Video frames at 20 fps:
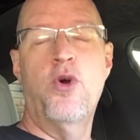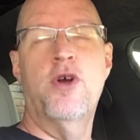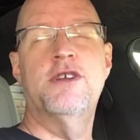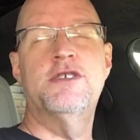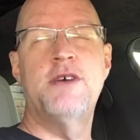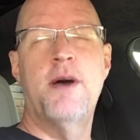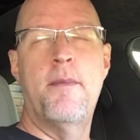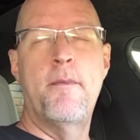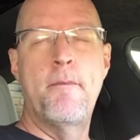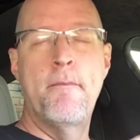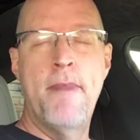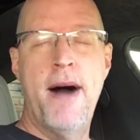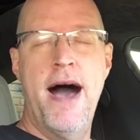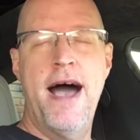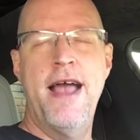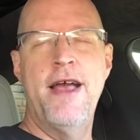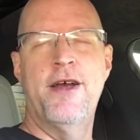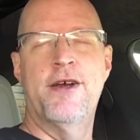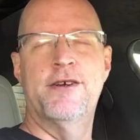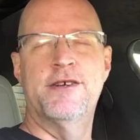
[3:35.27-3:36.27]

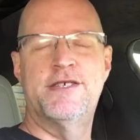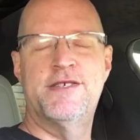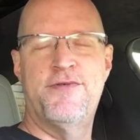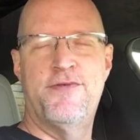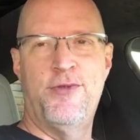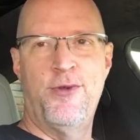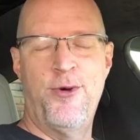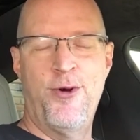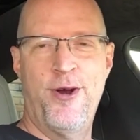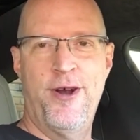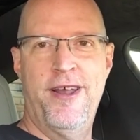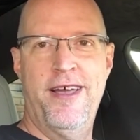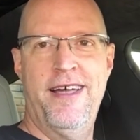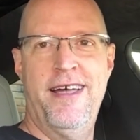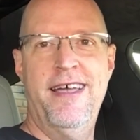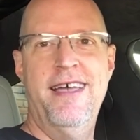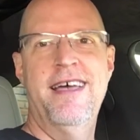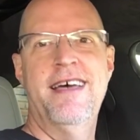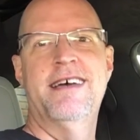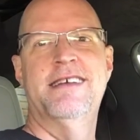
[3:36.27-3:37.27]
Myers, Florida
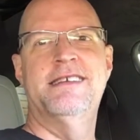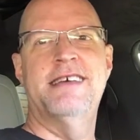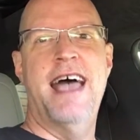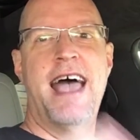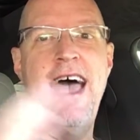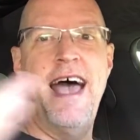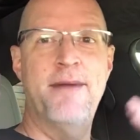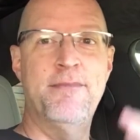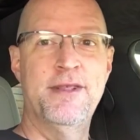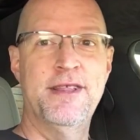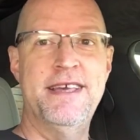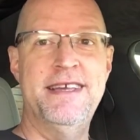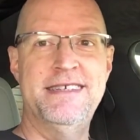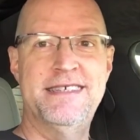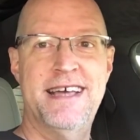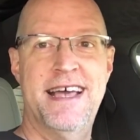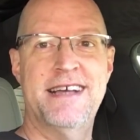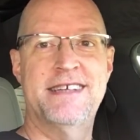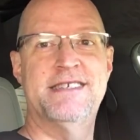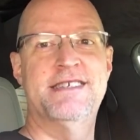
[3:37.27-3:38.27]
to Abilene,
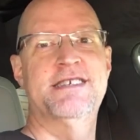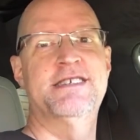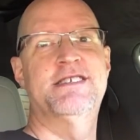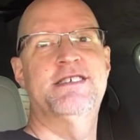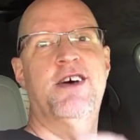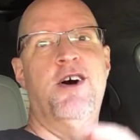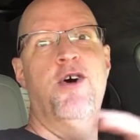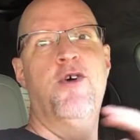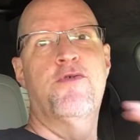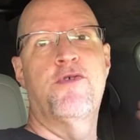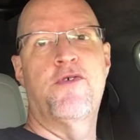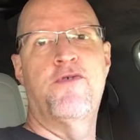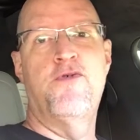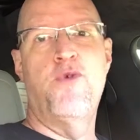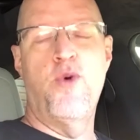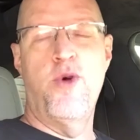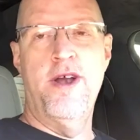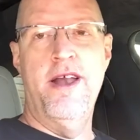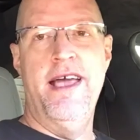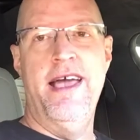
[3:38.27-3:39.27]
Texas over
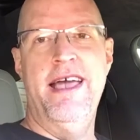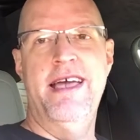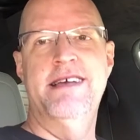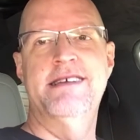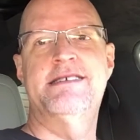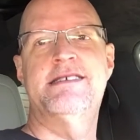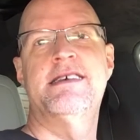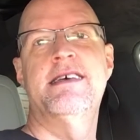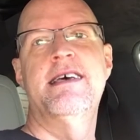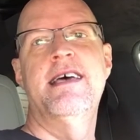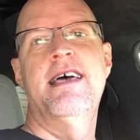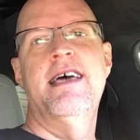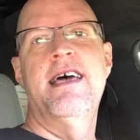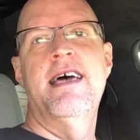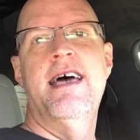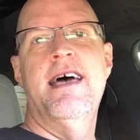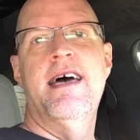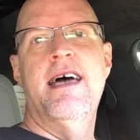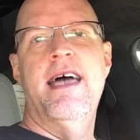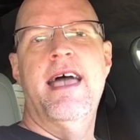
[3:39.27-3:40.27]
4 days.
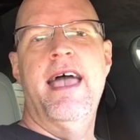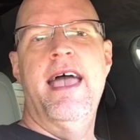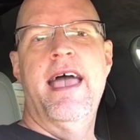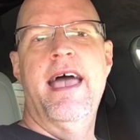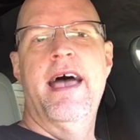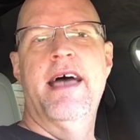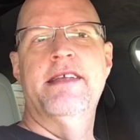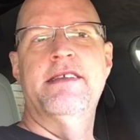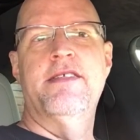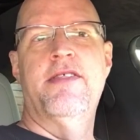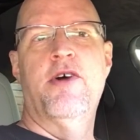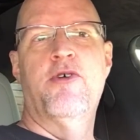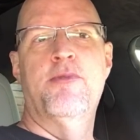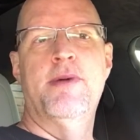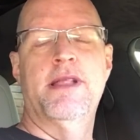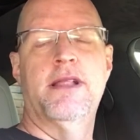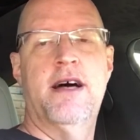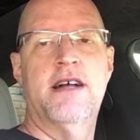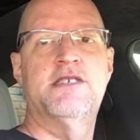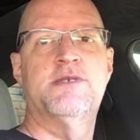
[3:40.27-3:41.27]
And there will be
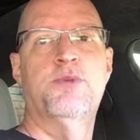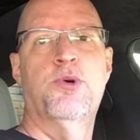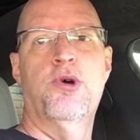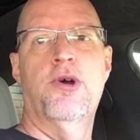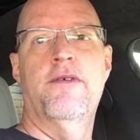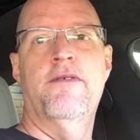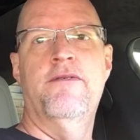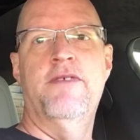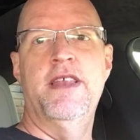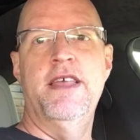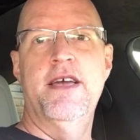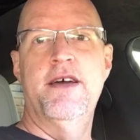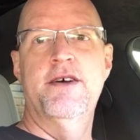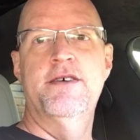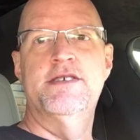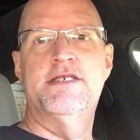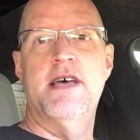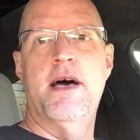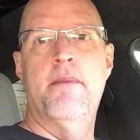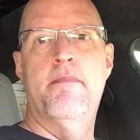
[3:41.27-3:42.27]
lots more
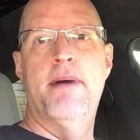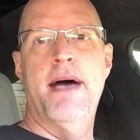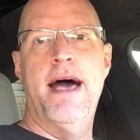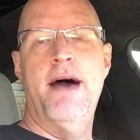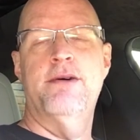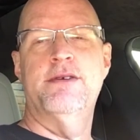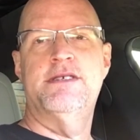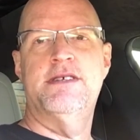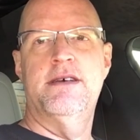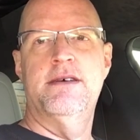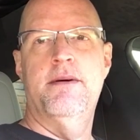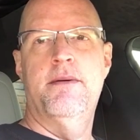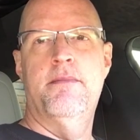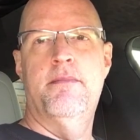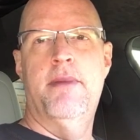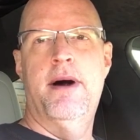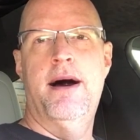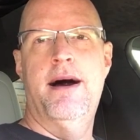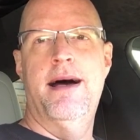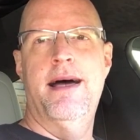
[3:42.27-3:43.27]
videos about
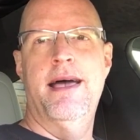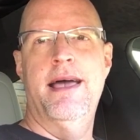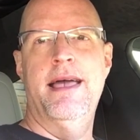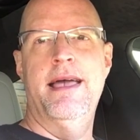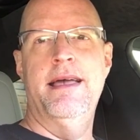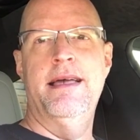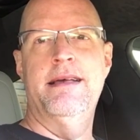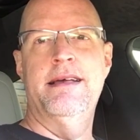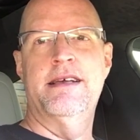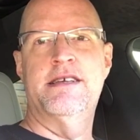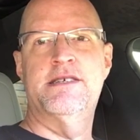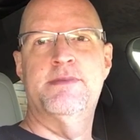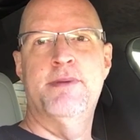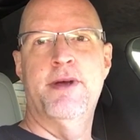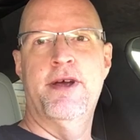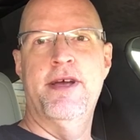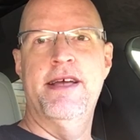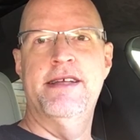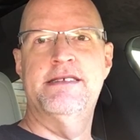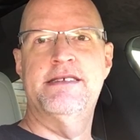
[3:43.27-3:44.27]
my
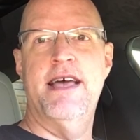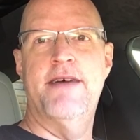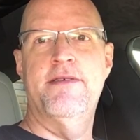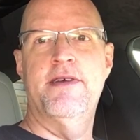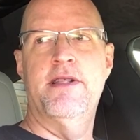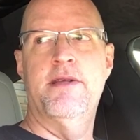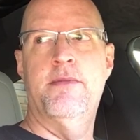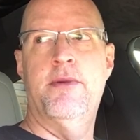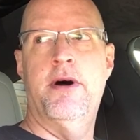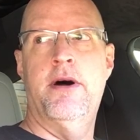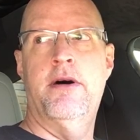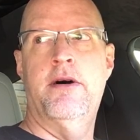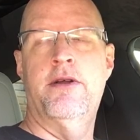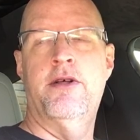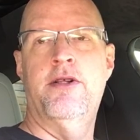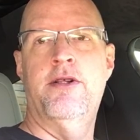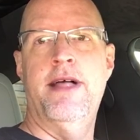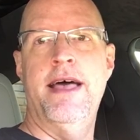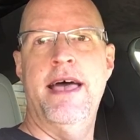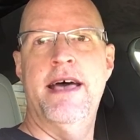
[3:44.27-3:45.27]
experience having the
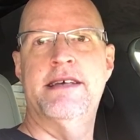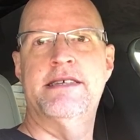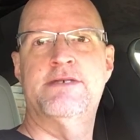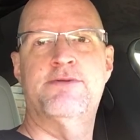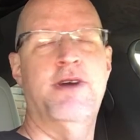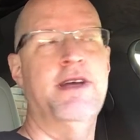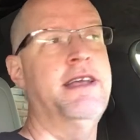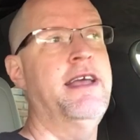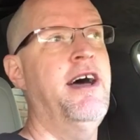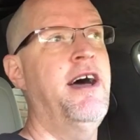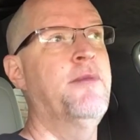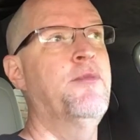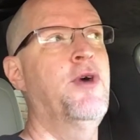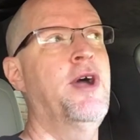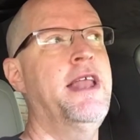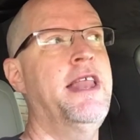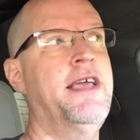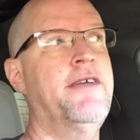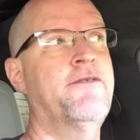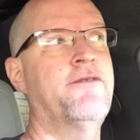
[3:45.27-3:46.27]
Model S. Right now I'm
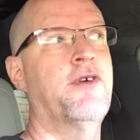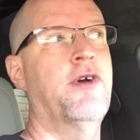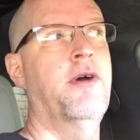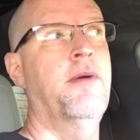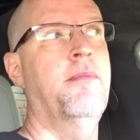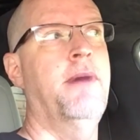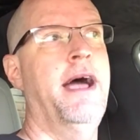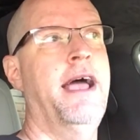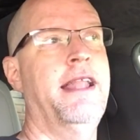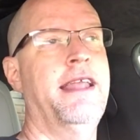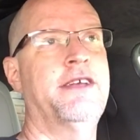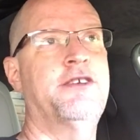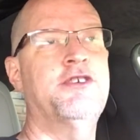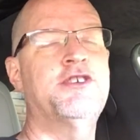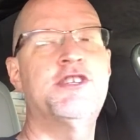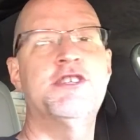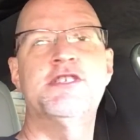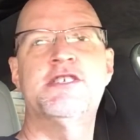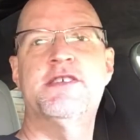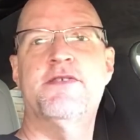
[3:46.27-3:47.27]
waiting for my
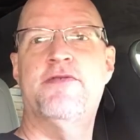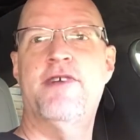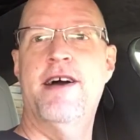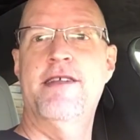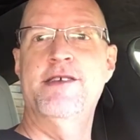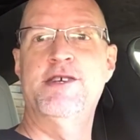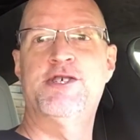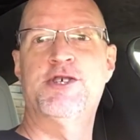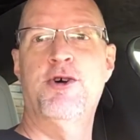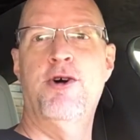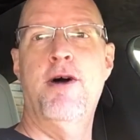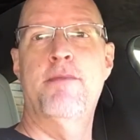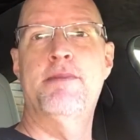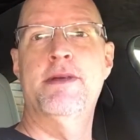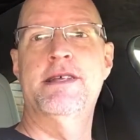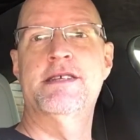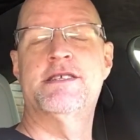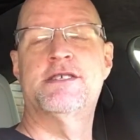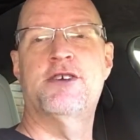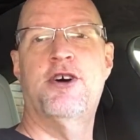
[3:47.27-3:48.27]
electricians to finally show up and
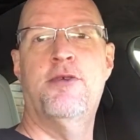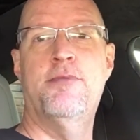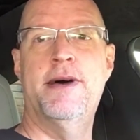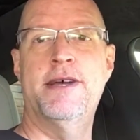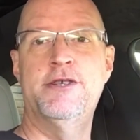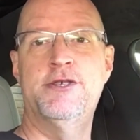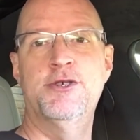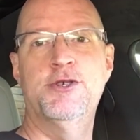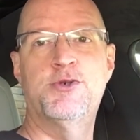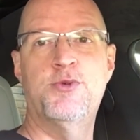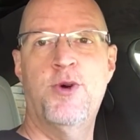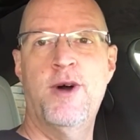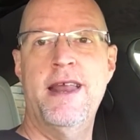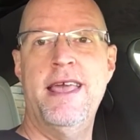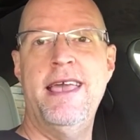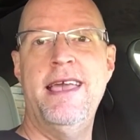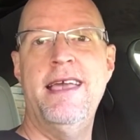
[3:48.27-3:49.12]
install my 220.